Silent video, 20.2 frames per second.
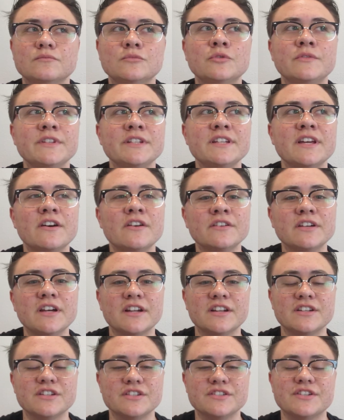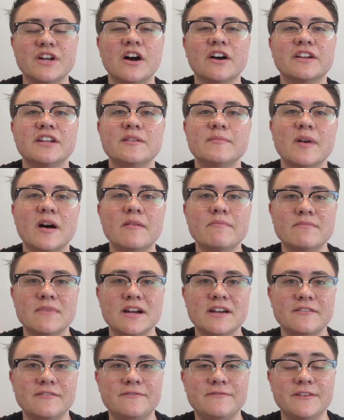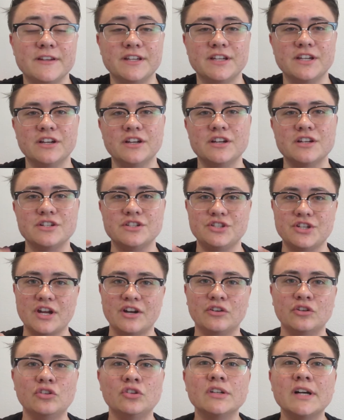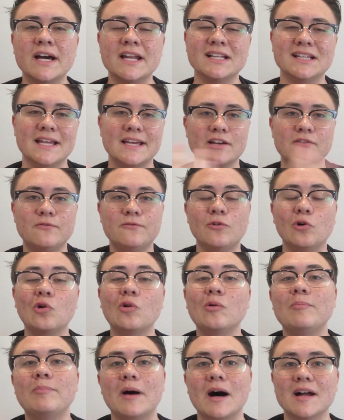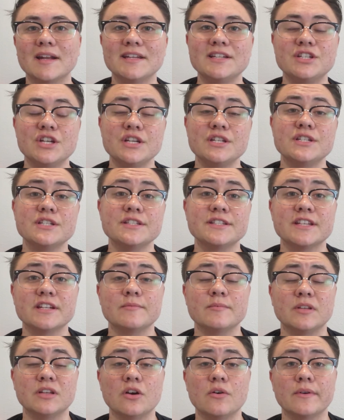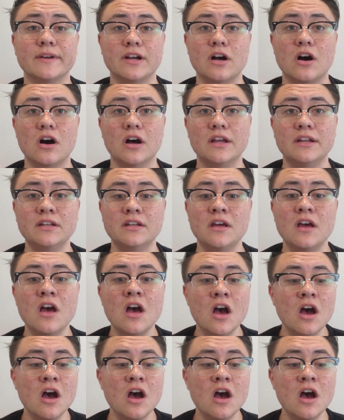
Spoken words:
Moving down, kind of just talking about my figure in general, kind of like full body changes that have been going on.